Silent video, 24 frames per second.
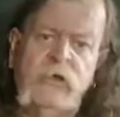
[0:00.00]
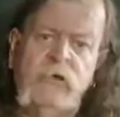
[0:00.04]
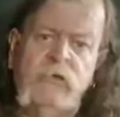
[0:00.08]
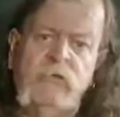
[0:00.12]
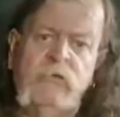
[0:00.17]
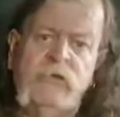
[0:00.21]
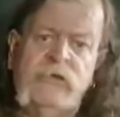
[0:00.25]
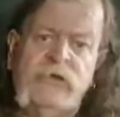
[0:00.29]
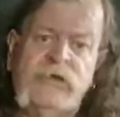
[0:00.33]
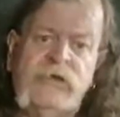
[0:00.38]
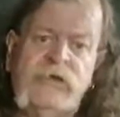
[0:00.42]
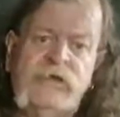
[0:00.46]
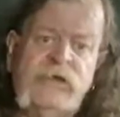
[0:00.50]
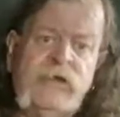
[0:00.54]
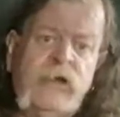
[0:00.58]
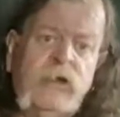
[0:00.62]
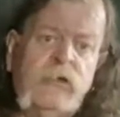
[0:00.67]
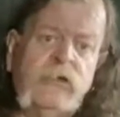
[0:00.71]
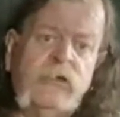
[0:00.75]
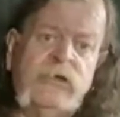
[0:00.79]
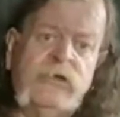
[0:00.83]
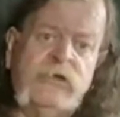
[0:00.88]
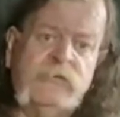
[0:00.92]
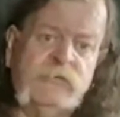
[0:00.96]
which is the
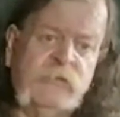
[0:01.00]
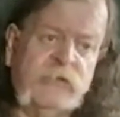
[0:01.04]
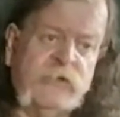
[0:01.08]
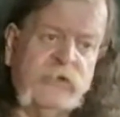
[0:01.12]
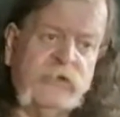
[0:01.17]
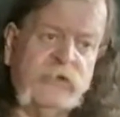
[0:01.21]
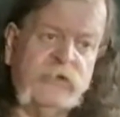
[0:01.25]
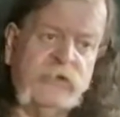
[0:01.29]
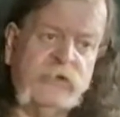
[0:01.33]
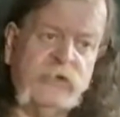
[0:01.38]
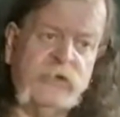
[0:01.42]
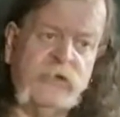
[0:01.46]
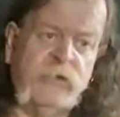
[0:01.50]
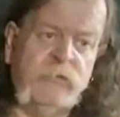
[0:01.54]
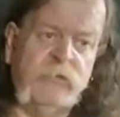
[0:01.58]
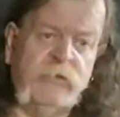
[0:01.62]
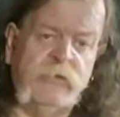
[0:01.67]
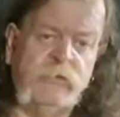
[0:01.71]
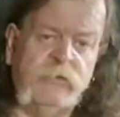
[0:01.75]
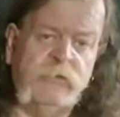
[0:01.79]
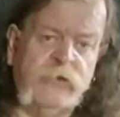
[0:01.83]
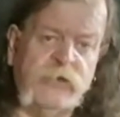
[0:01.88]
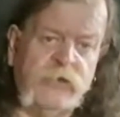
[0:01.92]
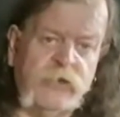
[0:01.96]
oldest part of Derby
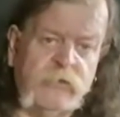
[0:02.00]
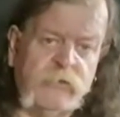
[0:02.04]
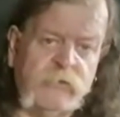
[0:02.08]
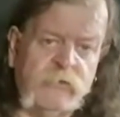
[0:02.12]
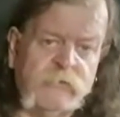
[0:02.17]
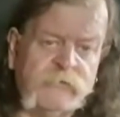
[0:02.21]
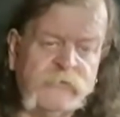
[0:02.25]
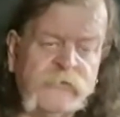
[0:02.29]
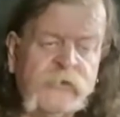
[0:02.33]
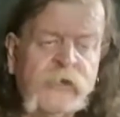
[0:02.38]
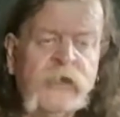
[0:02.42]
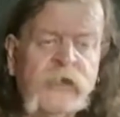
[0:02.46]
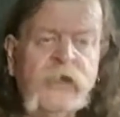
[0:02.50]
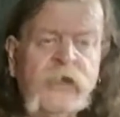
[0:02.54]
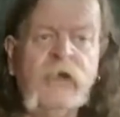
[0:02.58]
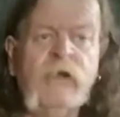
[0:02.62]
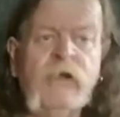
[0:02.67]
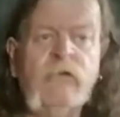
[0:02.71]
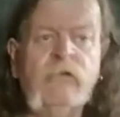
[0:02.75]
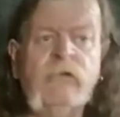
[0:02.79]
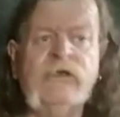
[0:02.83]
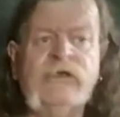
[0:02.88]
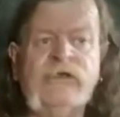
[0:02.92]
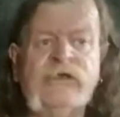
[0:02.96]
that we know of,
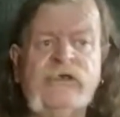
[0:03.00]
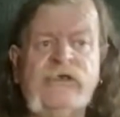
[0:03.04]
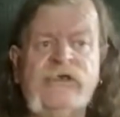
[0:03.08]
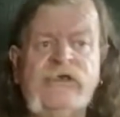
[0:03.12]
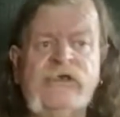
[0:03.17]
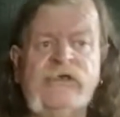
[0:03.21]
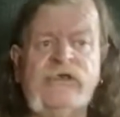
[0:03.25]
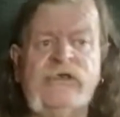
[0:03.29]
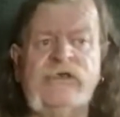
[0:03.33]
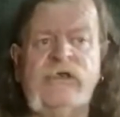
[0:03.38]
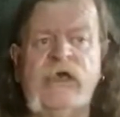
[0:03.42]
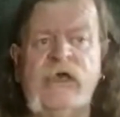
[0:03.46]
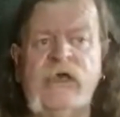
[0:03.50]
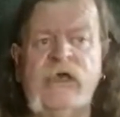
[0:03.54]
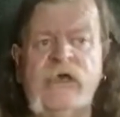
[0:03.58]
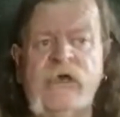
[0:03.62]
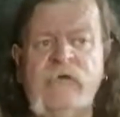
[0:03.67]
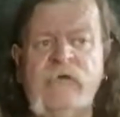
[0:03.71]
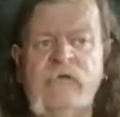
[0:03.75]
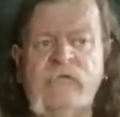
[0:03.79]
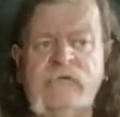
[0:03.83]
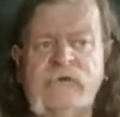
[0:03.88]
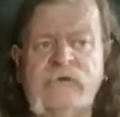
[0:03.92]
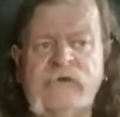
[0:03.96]
which is uh,
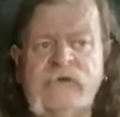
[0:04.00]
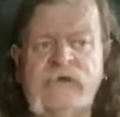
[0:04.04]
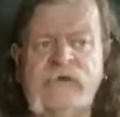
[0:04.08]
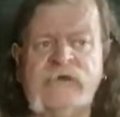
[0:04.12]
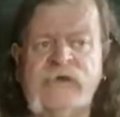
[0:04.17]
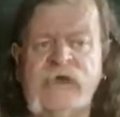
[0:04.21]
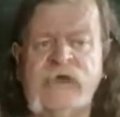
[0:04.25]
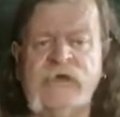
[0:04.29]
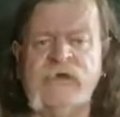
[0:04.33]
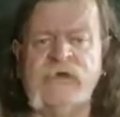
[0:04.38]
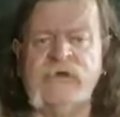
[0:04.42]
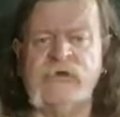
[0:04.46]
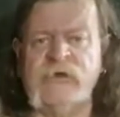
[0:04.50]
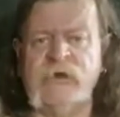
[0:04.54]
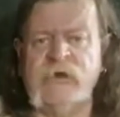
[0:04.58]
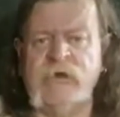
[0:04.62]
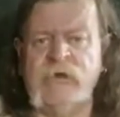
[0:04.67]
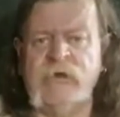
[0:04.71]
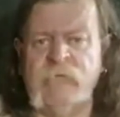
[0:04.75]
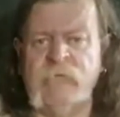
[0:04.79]
6th century, it